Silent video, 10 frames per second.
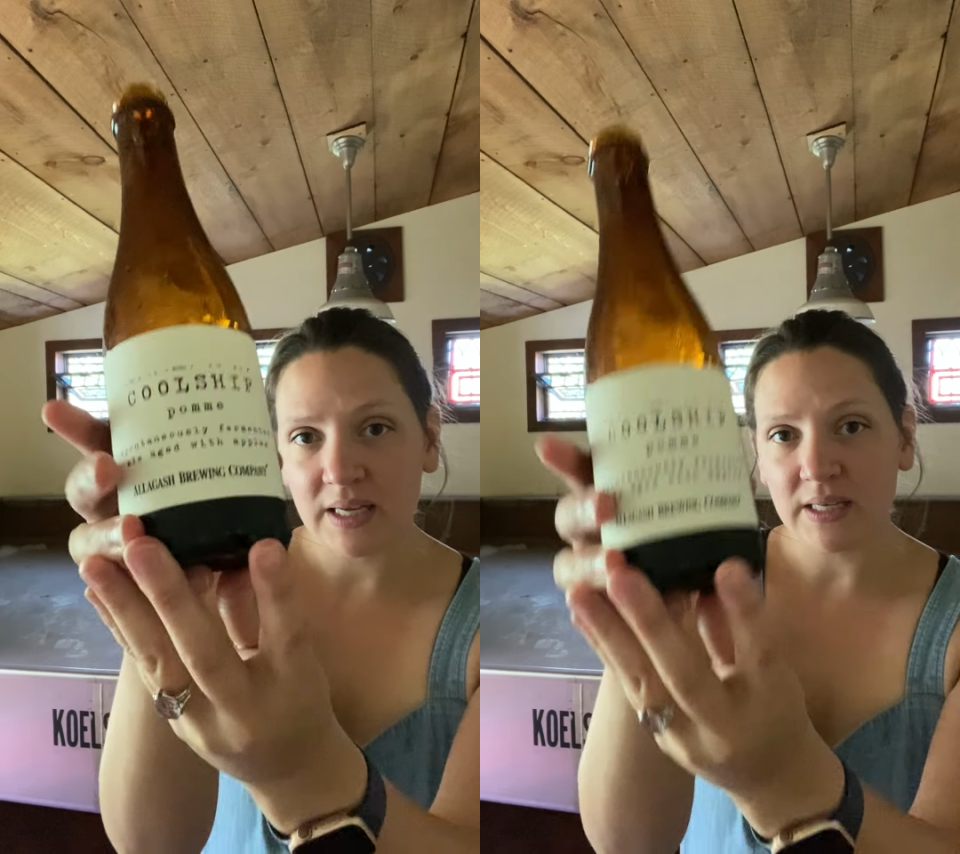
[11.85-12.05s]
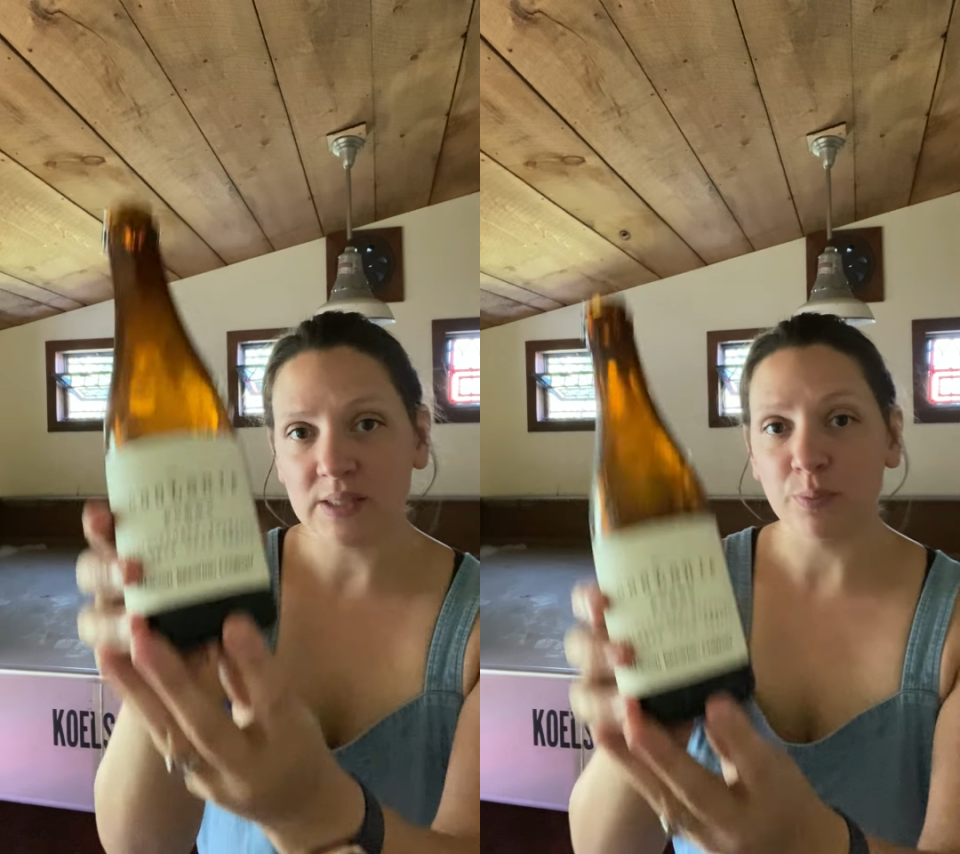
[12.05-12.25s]

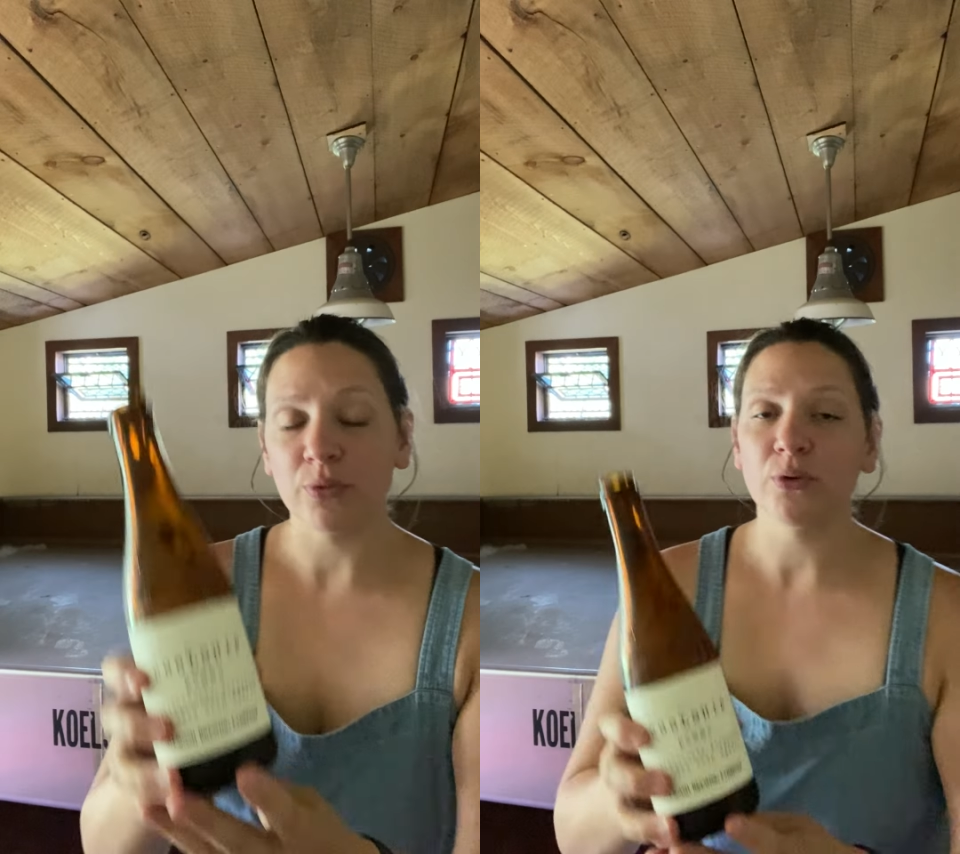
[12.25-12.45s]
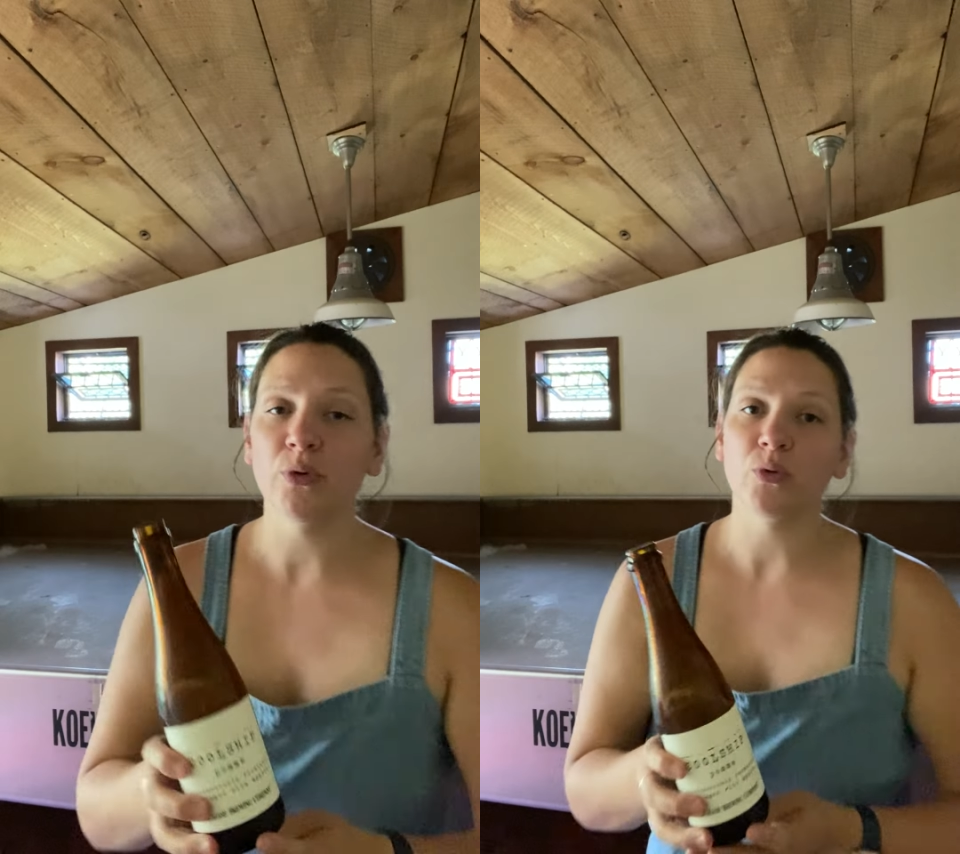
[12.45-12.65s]
is
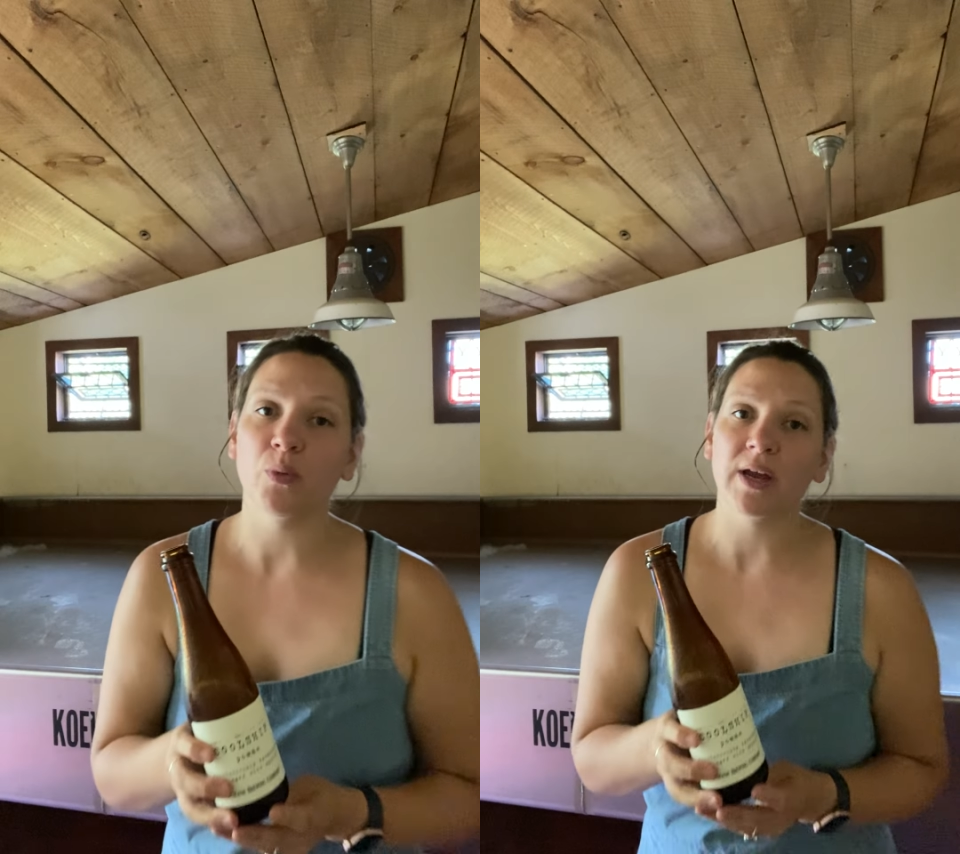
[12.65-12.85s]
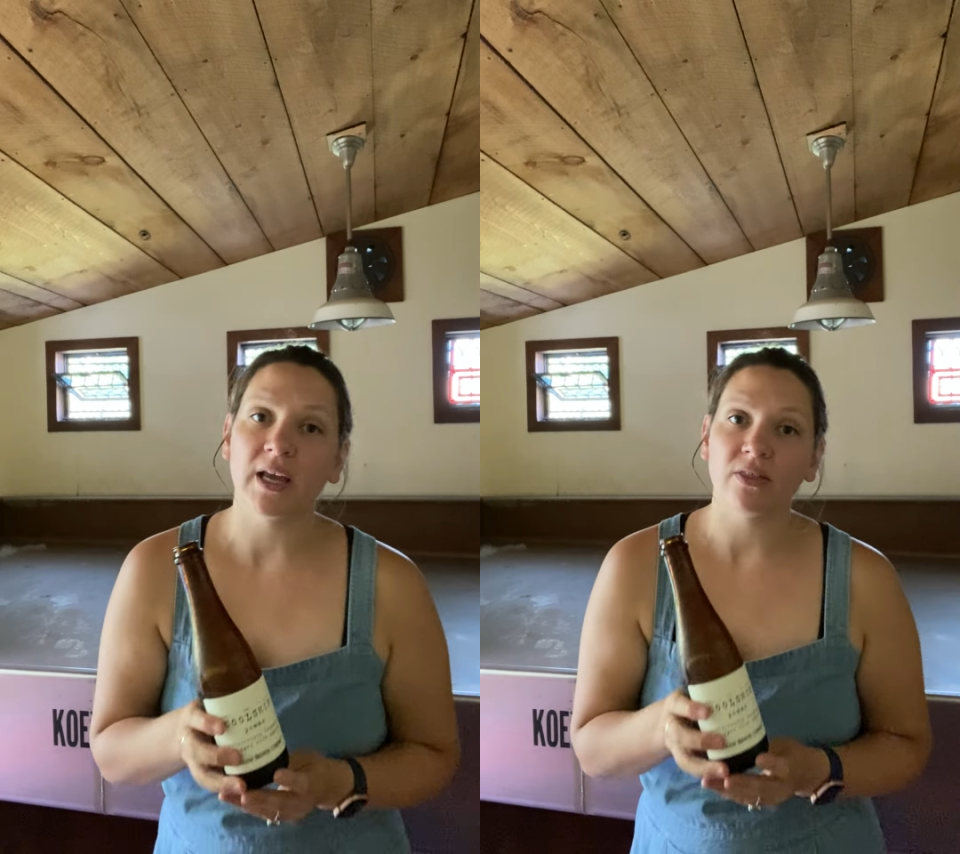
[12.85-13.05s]
brewed
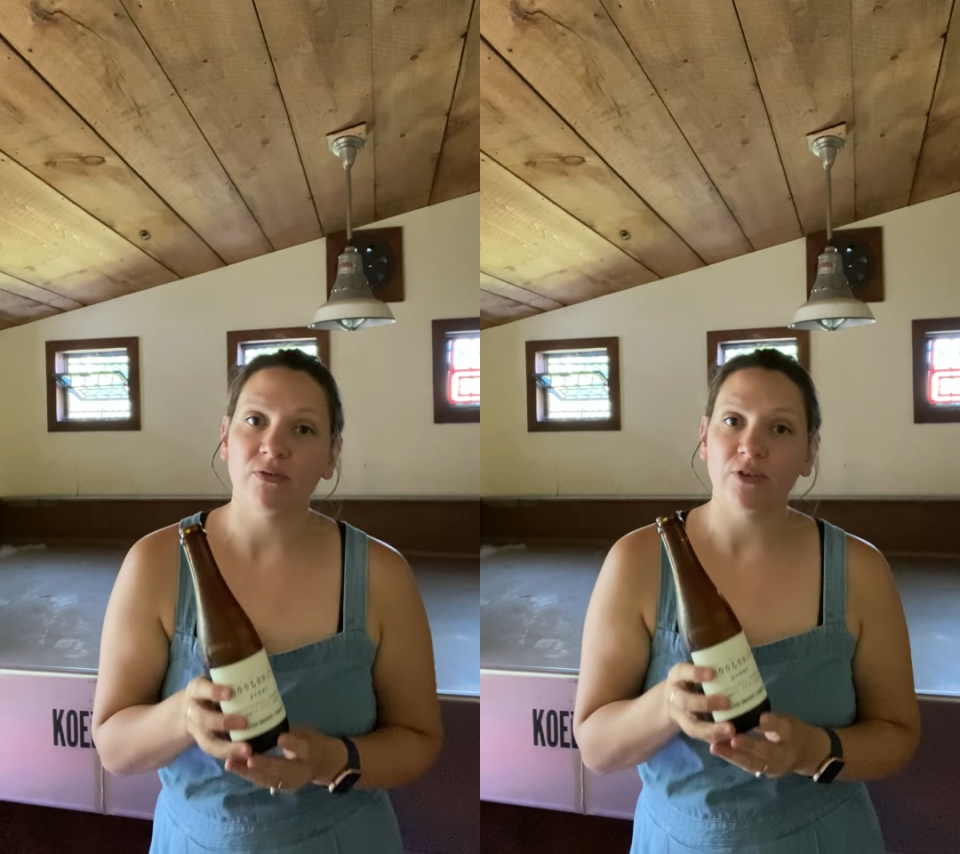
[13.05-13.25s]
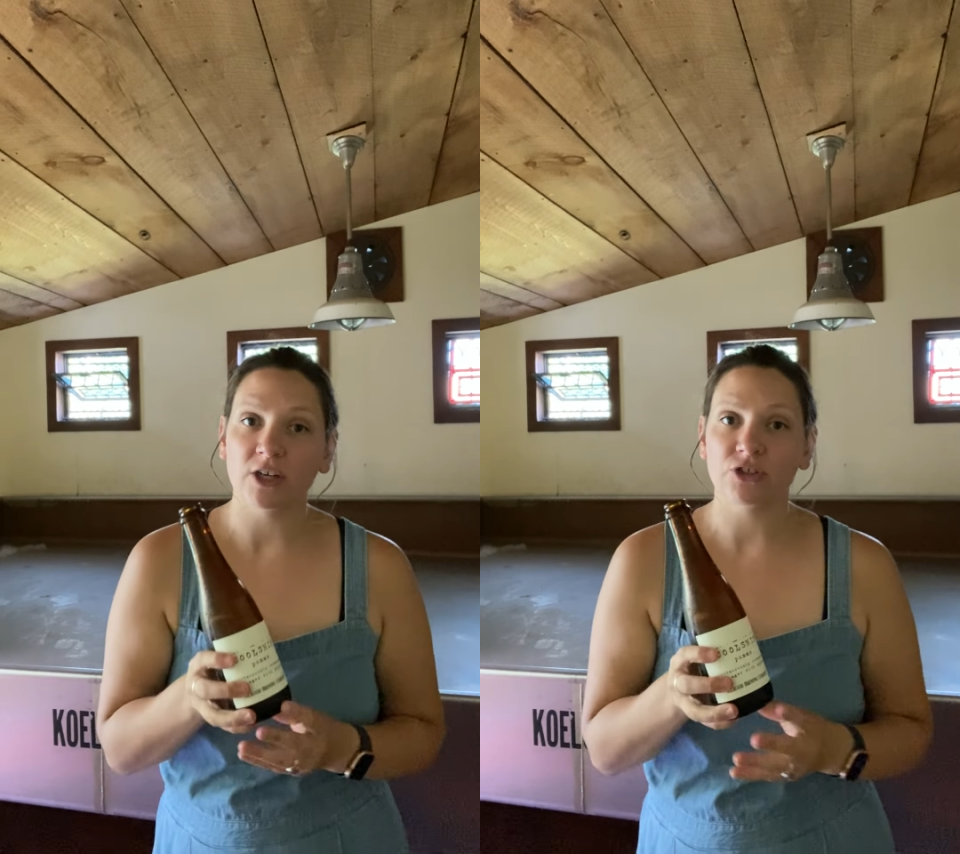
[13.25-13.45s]

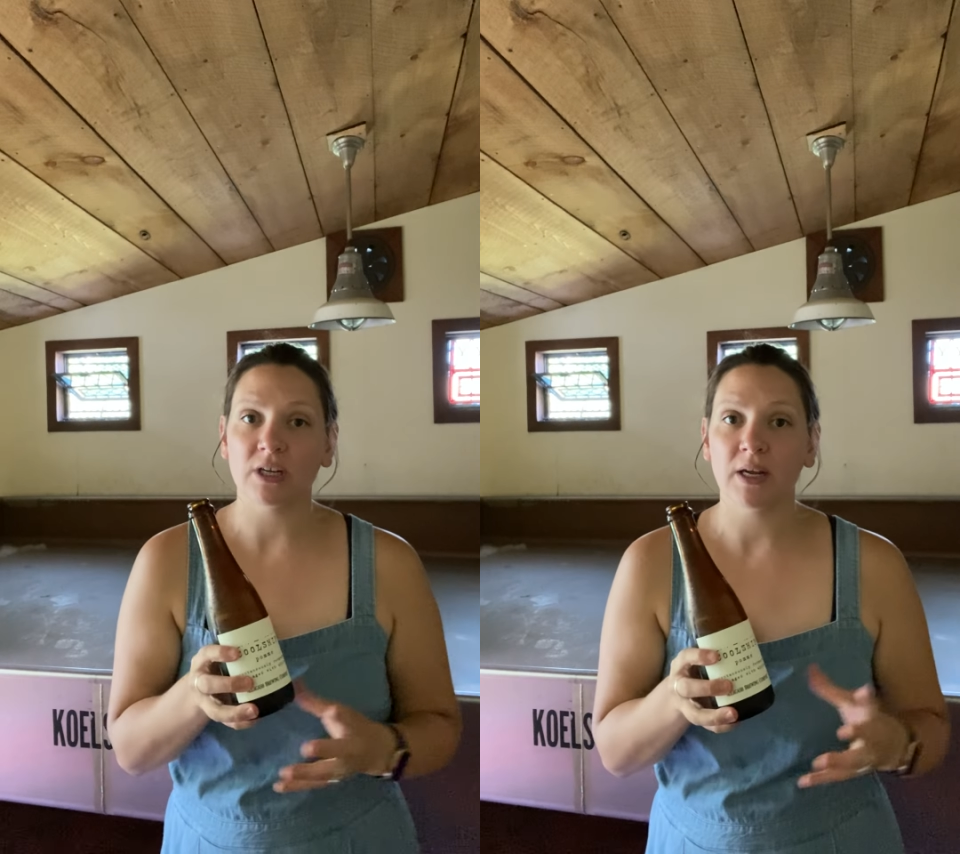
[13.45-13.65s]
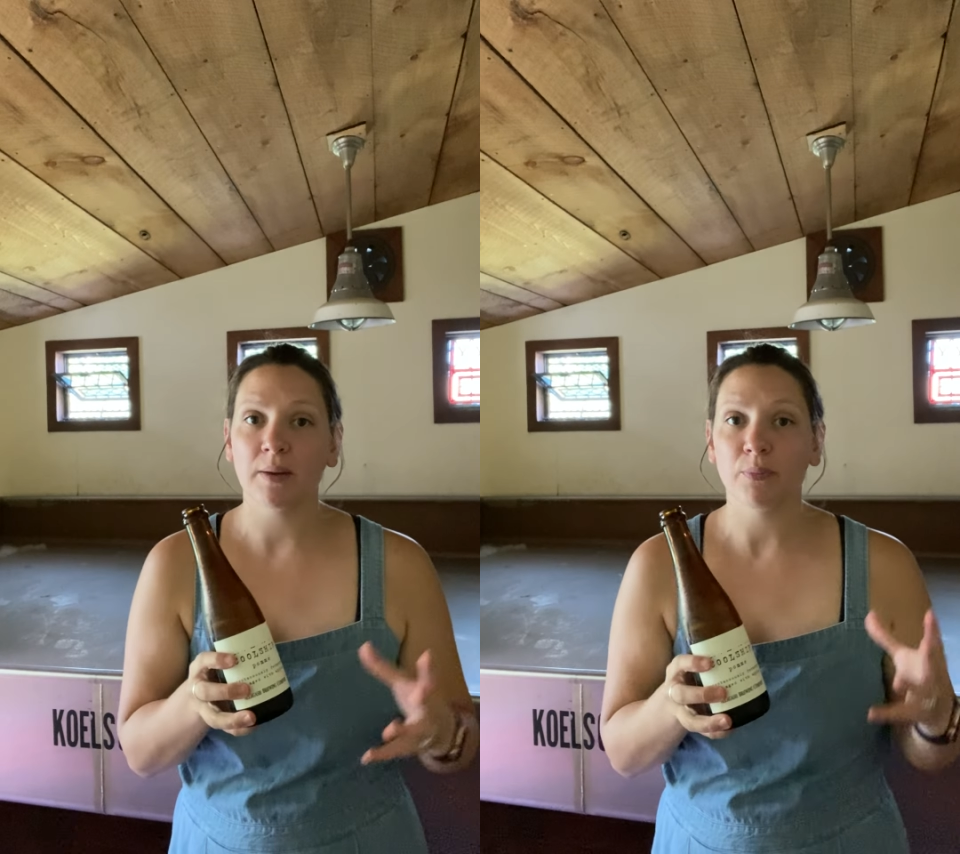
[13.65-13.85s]
with
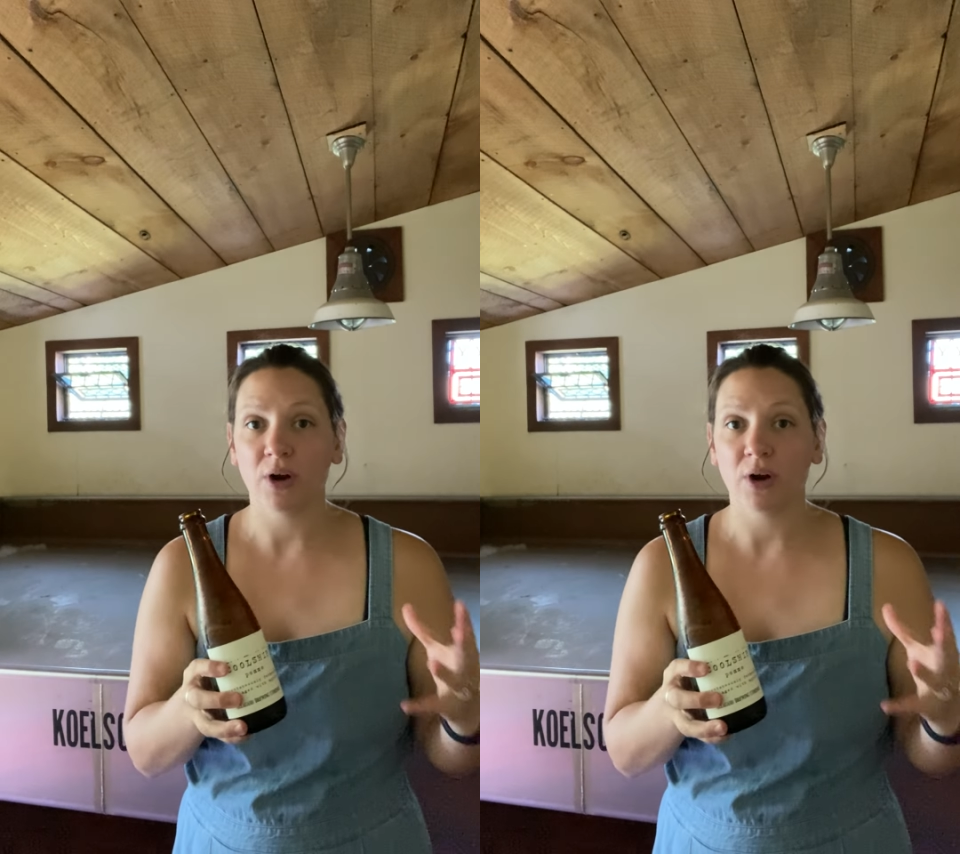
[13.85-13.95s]
freshly